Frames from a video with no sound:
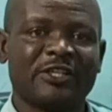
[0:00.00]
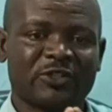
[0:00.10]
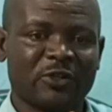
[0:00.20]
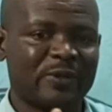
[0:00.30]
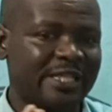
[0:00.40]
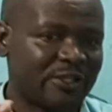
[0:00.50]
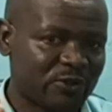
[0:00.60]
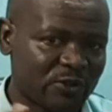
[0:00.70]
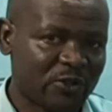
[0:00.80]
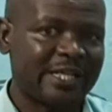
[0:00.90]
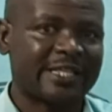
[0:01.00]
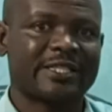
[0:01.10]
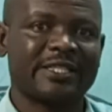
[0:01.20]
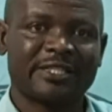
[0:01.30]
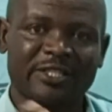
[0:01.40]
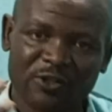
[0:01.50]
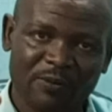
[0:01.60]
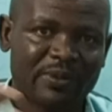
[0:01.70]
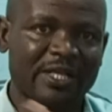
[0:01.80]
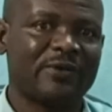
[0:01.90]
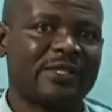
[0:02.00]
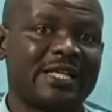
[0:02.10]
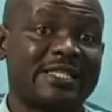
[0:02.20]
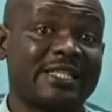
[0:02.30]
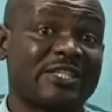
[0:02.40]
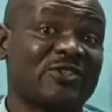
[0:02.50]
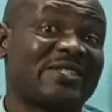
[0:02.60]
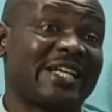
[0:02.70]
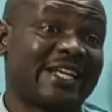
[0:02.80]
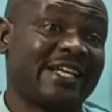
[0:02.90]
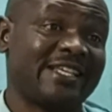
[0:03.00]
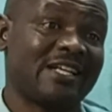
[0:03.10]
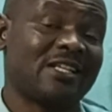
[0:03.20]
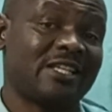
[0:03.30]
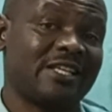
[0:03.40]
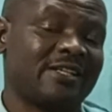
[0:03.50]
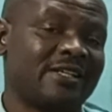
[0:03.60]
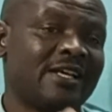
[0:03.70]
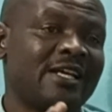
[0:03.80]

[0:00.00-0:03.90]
So we need to coexist. So pray with us. It is not a Kenyan thing.